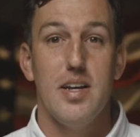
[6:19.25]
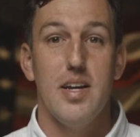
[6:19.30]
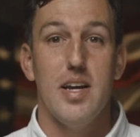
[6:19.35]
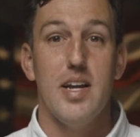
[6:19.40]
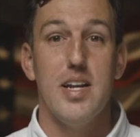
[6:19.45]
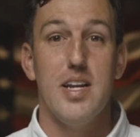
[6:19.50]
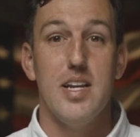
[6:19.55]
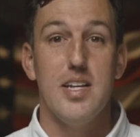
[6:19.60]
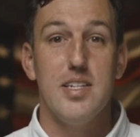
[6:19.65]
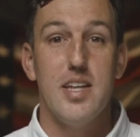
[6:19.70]

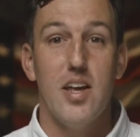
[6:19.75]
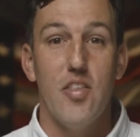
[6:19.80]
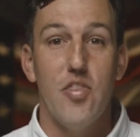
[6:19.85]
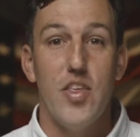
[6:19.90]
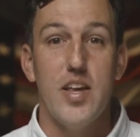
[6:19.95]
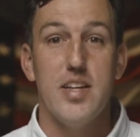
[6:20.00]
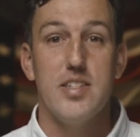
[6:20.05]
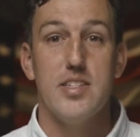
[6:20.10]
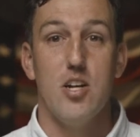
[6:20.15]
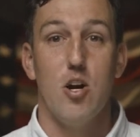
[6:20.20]
And he did
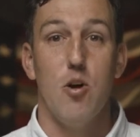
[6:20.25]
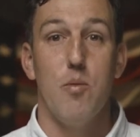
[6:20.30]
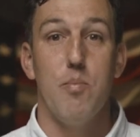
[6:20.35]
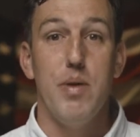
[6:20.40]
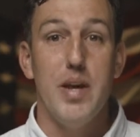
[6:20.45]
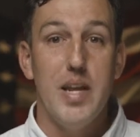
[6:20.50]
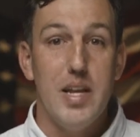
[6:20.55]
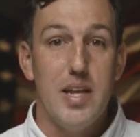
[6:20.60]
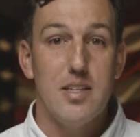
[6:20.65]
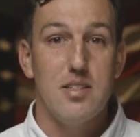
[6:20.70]
this in
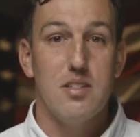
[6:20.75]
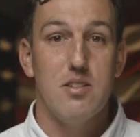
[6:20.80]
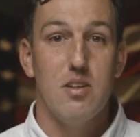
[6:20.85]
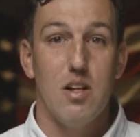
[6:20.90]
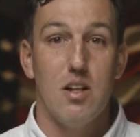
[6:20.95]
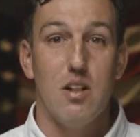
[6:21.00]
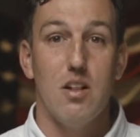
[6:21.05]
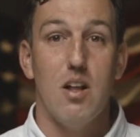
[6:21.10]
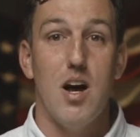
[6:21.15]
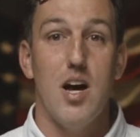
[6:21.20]
obedience to
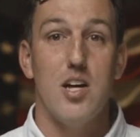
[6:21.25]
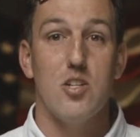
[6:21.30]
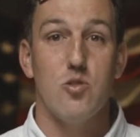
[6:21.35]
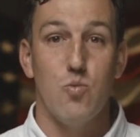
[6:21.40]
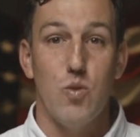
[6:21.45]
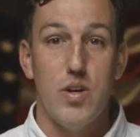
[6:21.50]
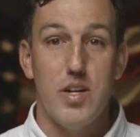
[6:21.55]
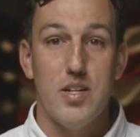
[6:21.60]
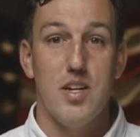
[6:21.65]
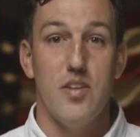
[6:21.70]
the laws
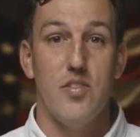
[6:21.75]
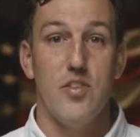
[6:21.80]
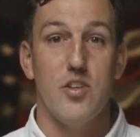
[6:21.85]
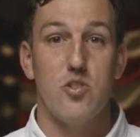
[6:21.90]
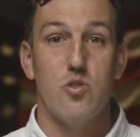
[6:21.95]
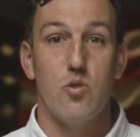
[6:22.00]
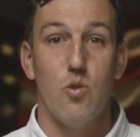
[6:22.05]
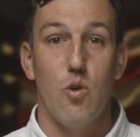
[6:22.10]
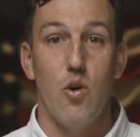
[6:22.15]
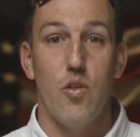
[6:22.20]
written in the
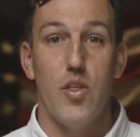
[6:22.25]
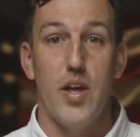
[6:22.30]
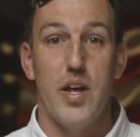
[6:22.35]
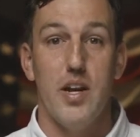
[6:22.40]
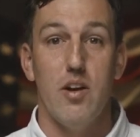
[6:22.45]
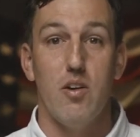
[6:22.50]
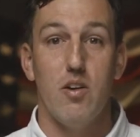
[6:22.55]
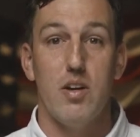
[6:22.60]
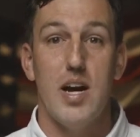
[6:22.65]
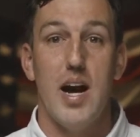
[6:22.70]
scroll that
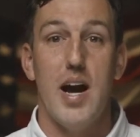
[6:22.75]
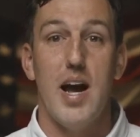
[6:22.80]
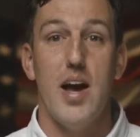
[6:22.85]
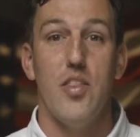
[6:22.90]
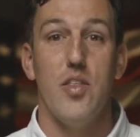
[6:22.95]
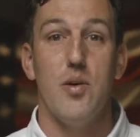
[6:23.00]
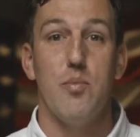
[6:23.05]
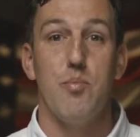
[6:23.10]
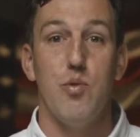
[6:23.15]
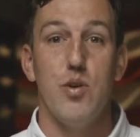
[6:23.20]
Hilkiah
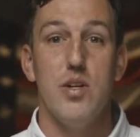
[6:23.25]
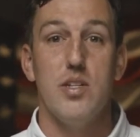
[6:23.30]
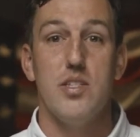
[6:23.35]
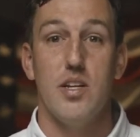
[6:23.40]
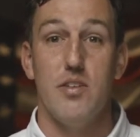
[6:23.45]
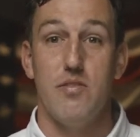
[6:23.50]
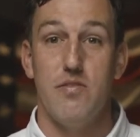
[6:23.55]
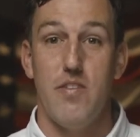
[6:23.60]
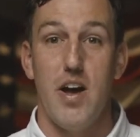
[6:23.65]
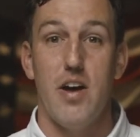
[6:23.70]
the priest
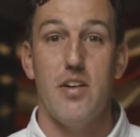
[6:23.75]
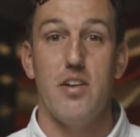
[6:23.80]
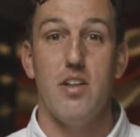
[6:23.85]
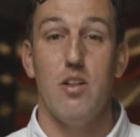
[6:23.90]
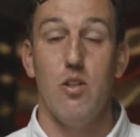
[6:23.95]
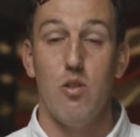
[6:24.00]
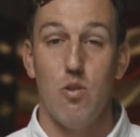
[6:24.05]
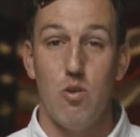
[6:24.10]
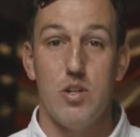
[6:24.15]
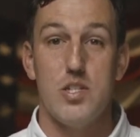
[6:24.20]
had found in the
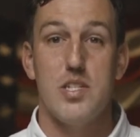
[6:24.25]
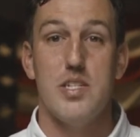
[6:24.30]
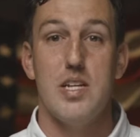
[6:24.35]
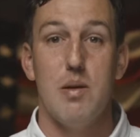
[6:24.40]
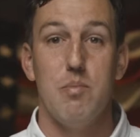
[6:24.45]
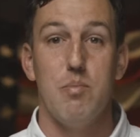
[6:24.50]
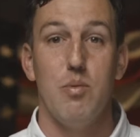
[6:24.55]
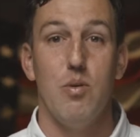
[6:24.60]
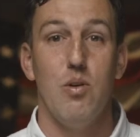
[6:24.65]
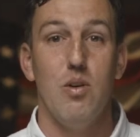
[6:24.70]
Lord's
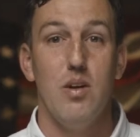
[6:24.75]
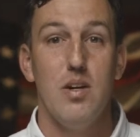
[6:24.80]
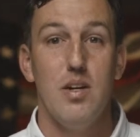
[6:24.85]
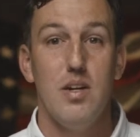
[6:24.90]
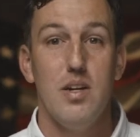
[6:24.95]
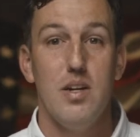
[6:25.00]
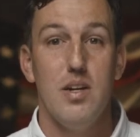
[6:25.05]
temple.